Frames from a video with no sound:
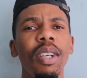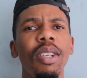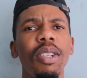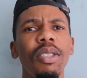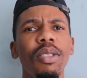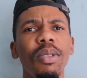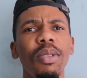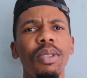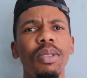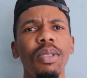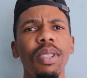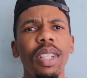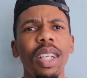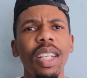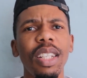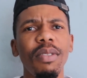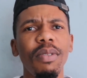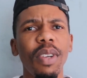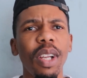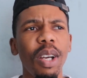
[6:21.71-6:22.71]
So in
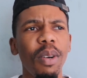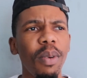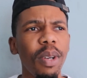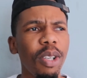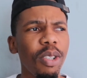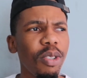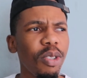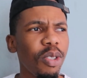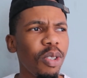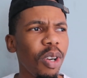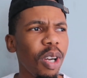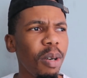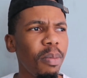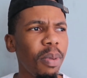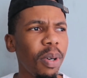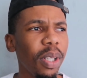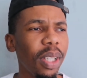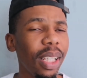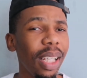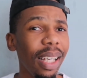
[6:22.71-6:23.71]
today's video, I wanted to talk
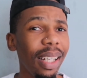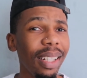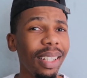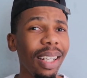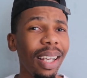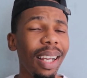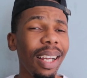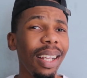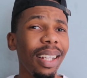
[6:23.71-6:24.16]
about that.